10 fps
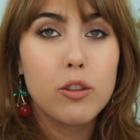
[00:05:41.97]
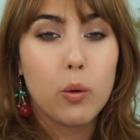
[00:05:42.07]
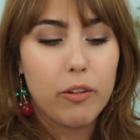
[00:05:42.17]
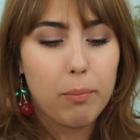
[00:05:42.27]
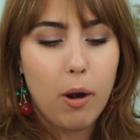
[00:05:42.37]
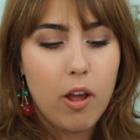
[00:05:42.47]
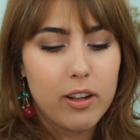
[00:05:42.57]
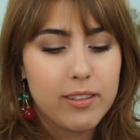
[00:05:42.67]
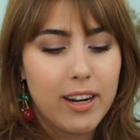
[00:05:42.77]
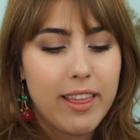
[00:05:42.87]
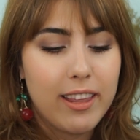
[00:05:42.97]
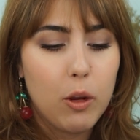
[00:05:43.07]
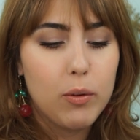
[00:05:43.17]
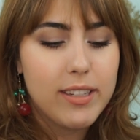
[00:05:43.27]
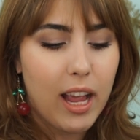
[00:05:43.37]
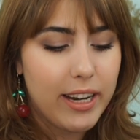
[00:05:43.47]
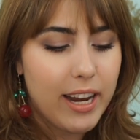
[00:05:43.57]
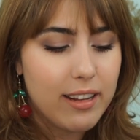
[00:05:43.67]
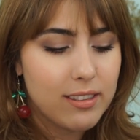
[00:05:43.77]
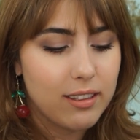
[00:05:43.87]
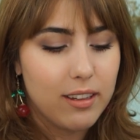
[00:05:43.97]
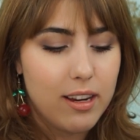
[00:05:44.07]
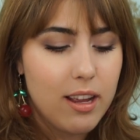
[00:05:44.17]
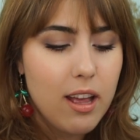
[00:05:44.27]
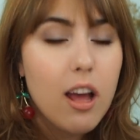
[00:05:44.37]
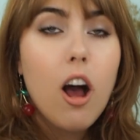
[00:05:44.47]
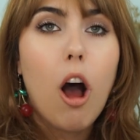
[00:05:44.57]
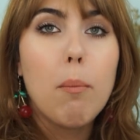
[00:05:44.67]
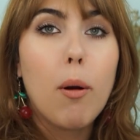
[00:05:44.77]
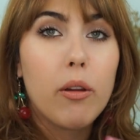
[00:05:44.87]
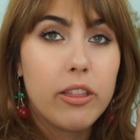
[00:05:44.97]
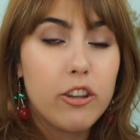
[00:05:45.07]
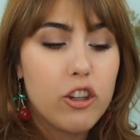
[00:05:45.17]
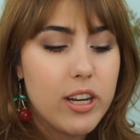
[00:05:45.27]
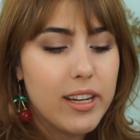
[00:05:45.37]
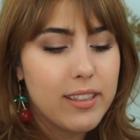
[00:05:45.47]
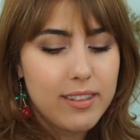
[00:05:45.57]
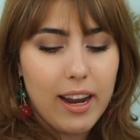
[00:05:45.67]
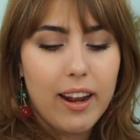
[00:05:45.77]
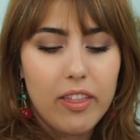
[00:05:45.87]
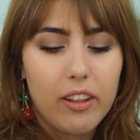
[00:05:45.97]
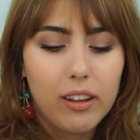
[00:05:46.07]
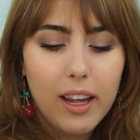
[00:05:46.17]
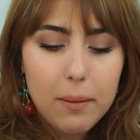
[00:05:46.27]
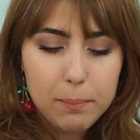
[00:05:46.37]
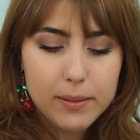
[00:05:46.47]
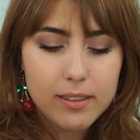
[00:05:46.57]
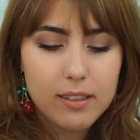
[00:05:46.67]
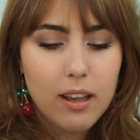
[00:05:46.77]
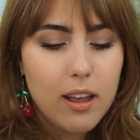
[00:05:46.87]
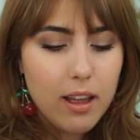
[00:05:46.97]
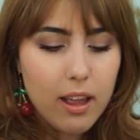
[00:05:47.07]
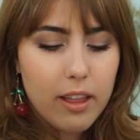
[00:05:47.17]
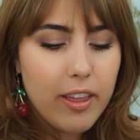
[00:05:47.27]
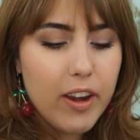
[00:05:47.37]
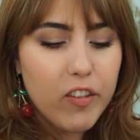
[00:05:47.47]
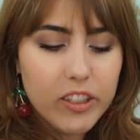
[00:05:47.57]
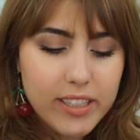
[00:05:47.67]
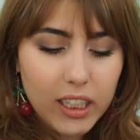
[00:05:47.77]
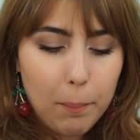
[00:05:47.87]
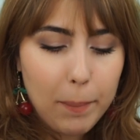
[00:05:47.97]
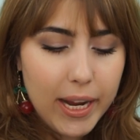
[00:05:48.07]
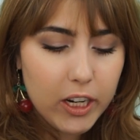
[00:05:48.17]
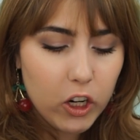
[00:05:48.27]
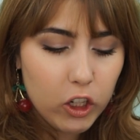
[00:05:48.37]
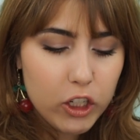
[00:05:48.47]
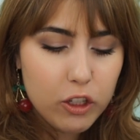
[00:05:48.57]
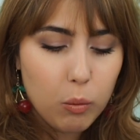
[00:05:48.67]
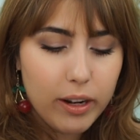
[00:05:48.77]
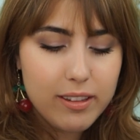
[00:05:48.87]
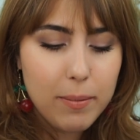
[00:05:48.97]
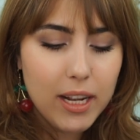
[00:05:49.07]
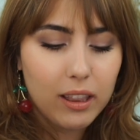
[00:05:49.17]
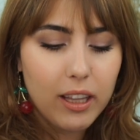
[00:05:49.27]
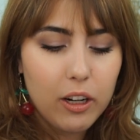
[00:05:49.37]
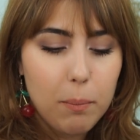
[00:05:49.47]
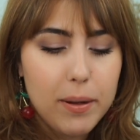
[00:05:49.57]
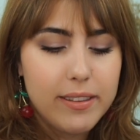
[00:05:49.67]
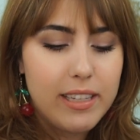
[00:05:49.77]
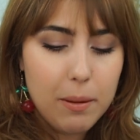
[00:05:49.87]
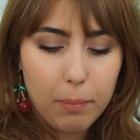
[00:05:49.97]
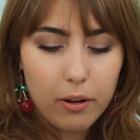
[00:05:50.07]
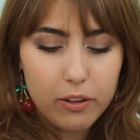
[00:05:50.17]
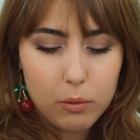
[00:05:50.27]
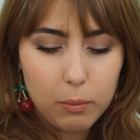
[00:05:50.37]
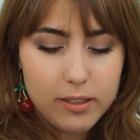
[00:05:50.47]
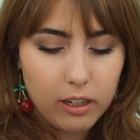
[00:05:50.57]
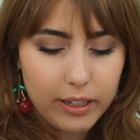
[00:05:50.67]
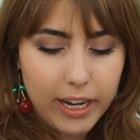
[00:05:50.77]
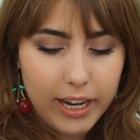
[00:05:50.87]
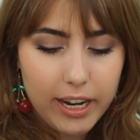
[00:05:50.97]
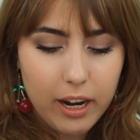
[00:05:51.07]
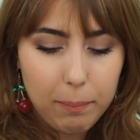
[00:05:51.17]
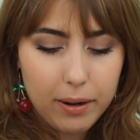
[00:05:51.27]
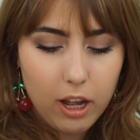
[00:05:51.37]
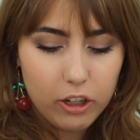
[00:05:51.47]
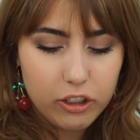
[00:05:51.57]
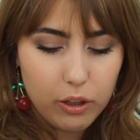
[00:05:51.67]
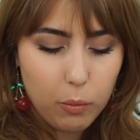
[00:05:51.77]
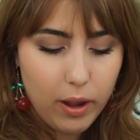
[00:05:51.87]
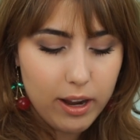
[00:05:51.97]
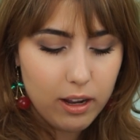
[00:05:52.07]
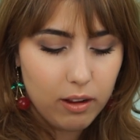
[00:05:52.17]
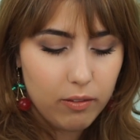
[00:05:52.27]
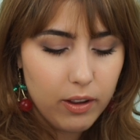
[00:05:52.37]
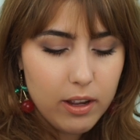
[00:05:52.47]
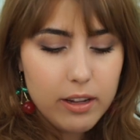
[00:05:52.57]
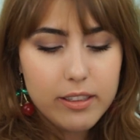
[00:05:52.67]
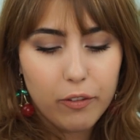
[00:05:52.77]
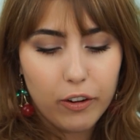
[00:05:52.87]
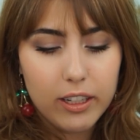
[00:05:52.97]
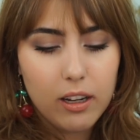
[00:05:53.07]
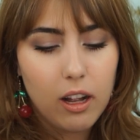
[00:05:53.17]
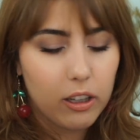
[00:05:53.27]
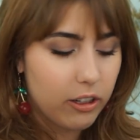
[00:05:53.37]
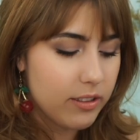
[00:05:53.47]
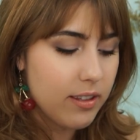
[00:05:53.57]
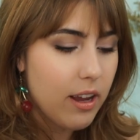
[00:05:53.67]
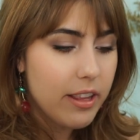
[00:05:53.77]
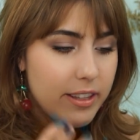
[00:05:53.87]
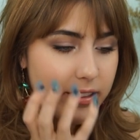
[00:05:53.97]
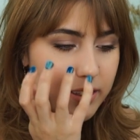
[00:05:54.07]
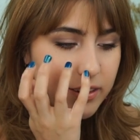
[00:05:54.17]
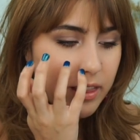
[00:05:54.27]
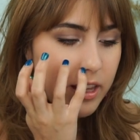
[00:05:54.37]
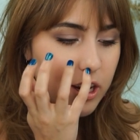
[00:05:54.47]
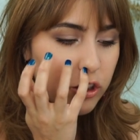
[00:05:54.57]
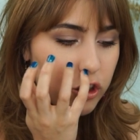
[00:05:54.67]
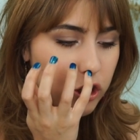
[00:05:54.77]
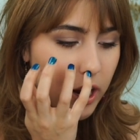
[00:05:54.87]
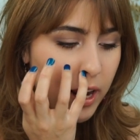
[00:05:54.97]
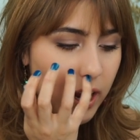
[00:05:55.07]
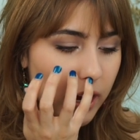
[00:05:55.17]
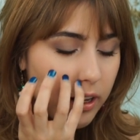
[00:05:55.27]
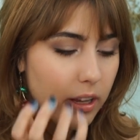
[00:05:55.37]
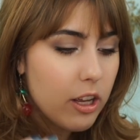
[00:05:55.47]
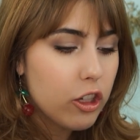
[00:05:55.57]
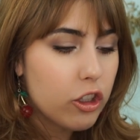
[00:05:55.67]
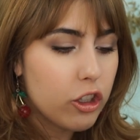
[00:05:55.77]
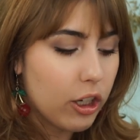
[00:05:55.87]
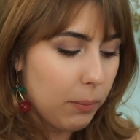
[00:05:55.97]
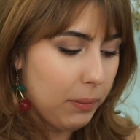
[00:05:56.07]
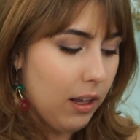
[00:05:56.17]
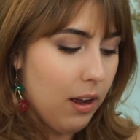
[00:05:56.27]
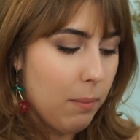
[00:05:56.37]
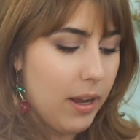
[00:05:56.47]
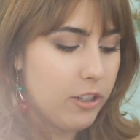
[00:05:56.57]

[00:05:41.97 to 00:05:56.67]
sort of product and I think it would tie nicely on both the cheeks and the lips then if you're still a pink girl, you just want it to be a little bit deeper. This is where we start kicking it up a notch in the way of different colors. This is the shade Sugar Plum.